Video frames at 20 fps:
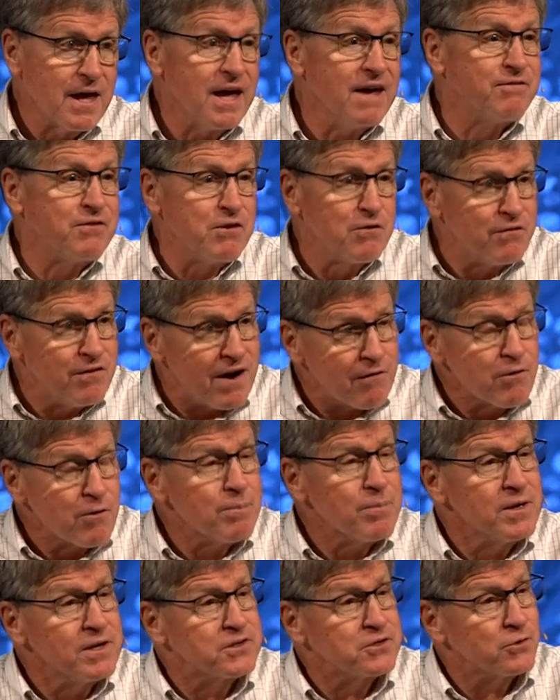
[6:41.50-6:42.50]
If you've
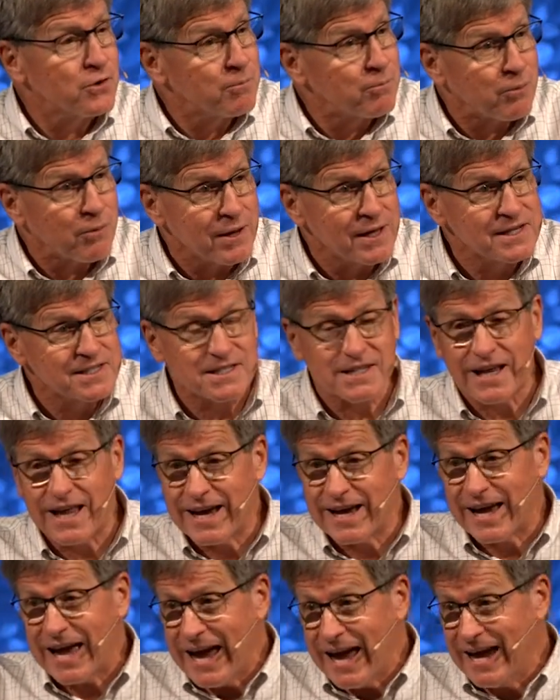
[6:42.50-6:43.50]
ever been to a place
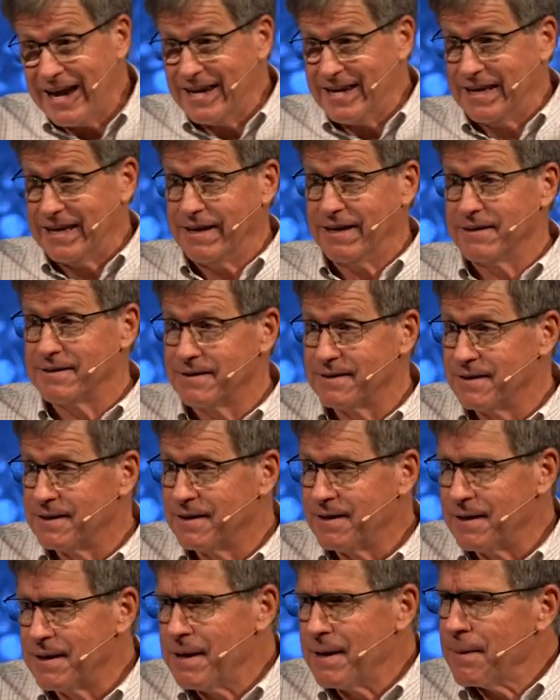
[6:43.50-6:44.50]
like Haiti,
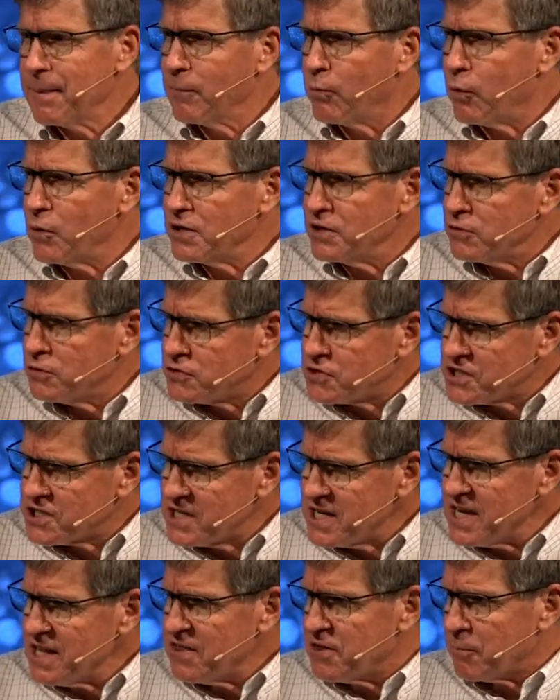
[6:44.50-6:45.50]
boy, you
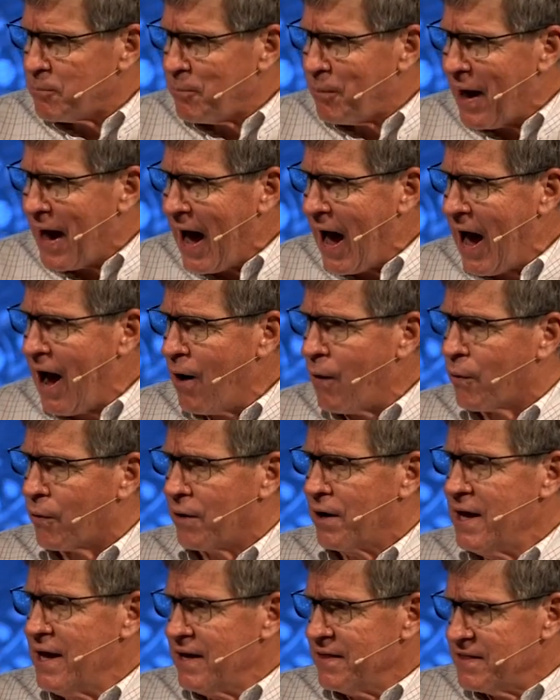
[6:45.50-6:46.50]
see the
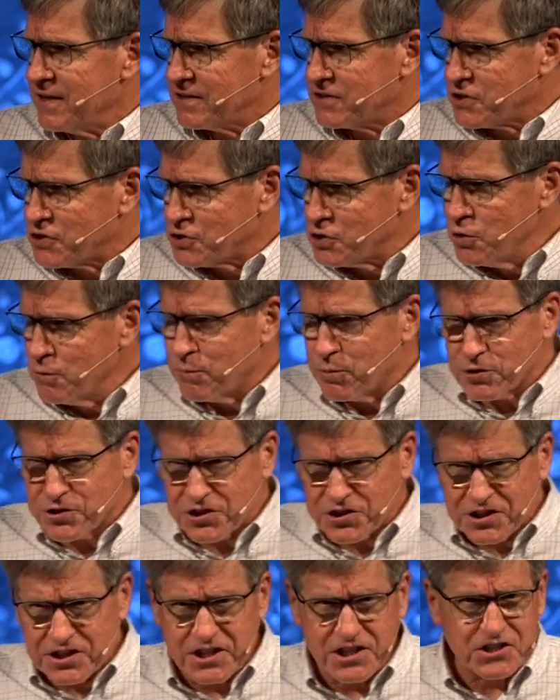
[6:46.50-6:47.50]
power that
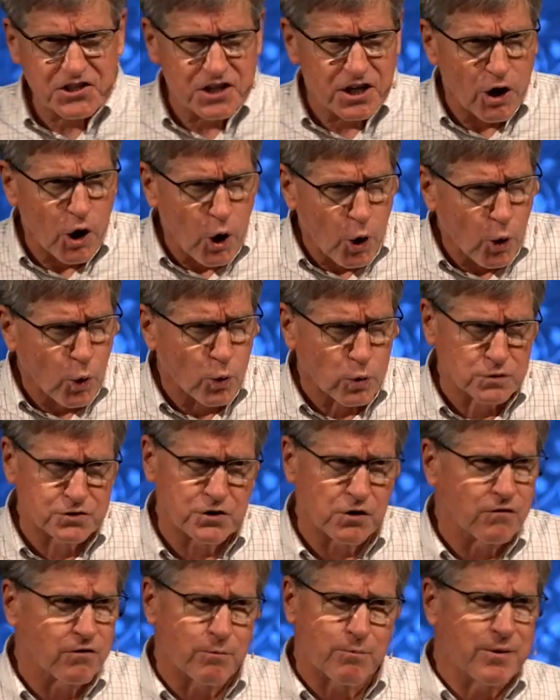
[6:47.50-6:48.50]
superstition
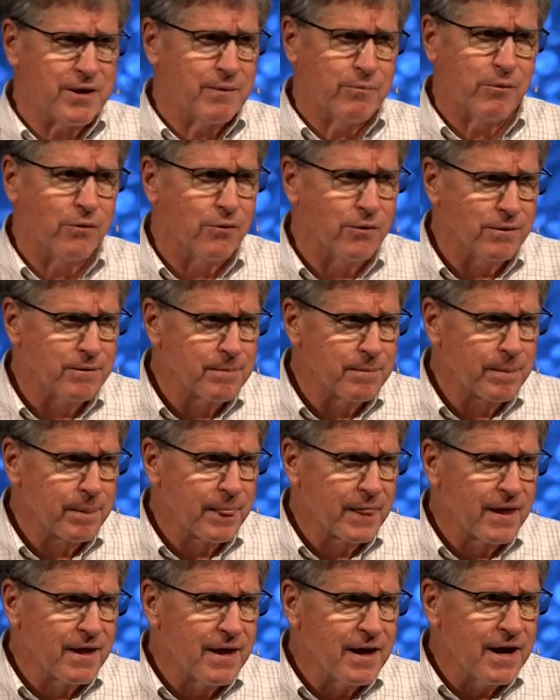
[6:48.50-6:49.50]
holds over people
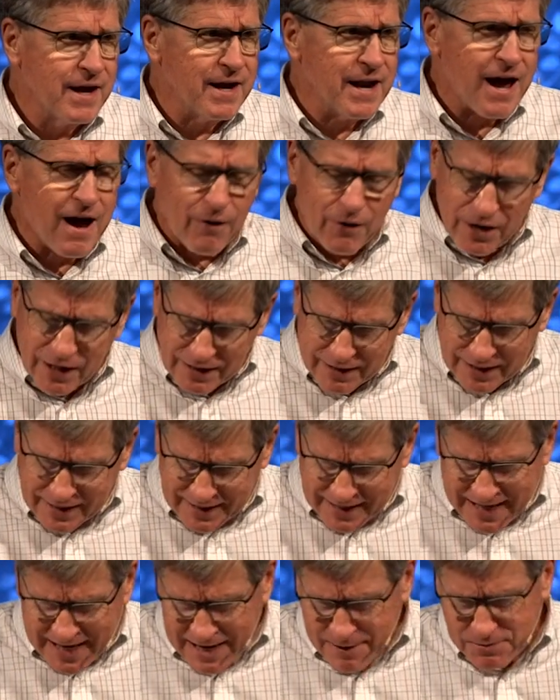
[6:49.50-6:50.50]
and how
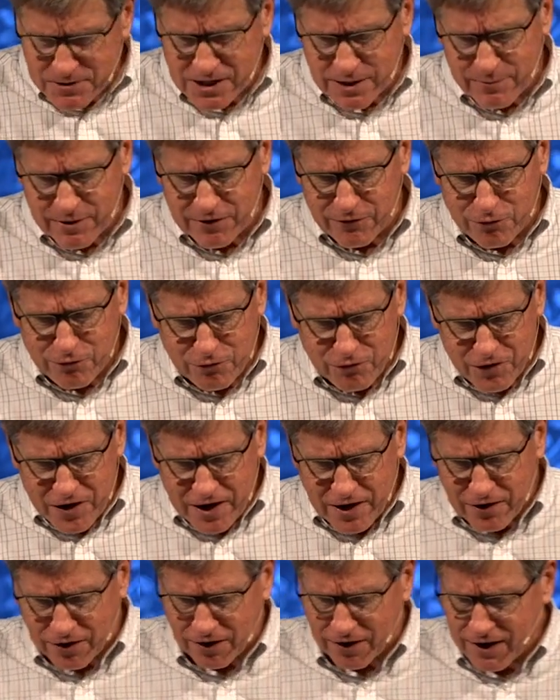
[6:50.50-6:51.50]
it keeps them in
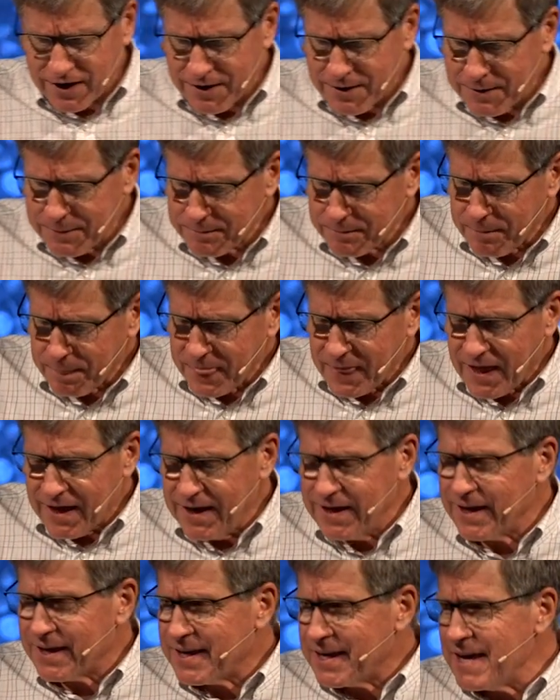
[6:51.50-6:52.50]
fear
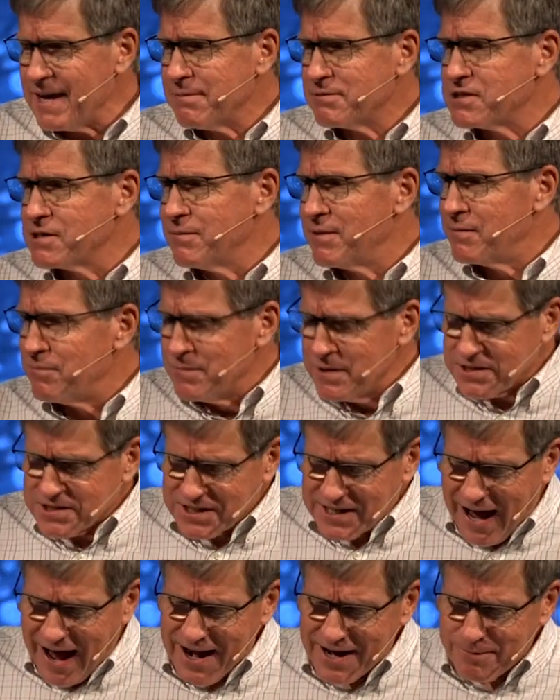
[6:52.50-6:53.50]
and it keeps them in
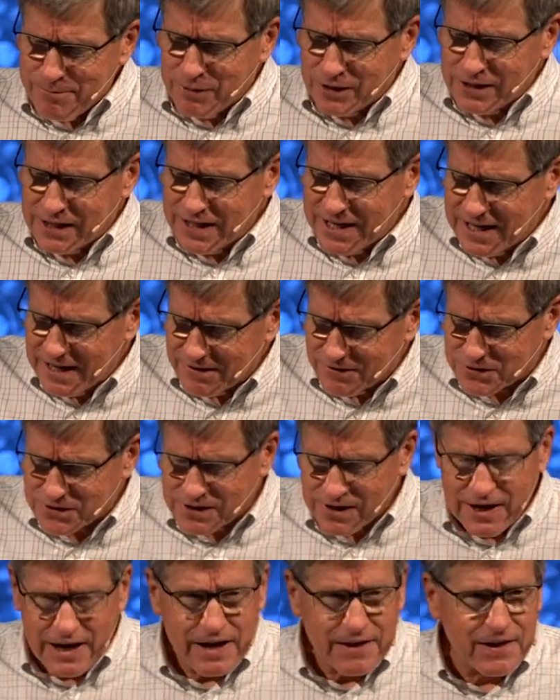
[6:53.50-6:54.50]
misguided
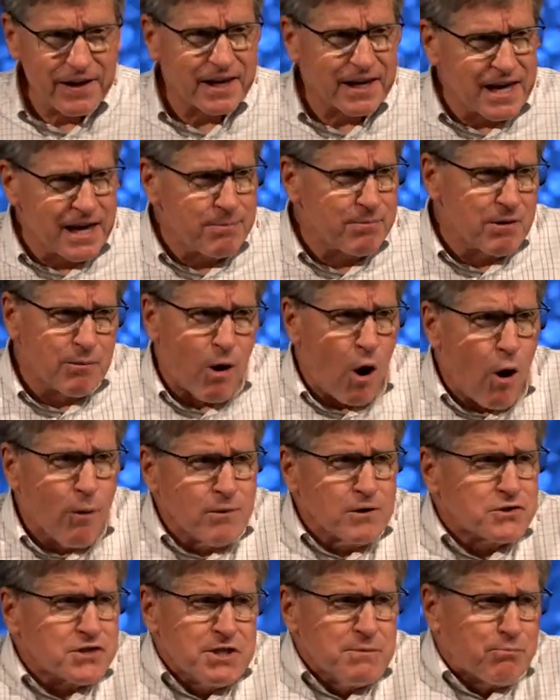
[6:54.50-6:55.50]
beliefs that keep them
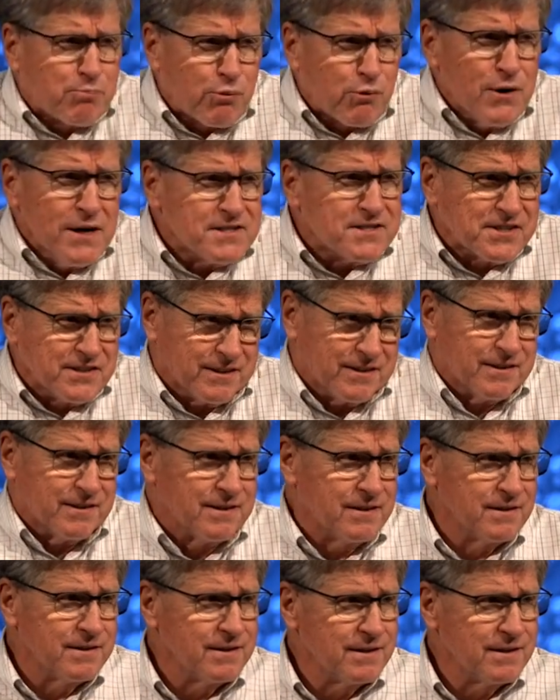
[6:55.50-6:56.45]
almost imprisoned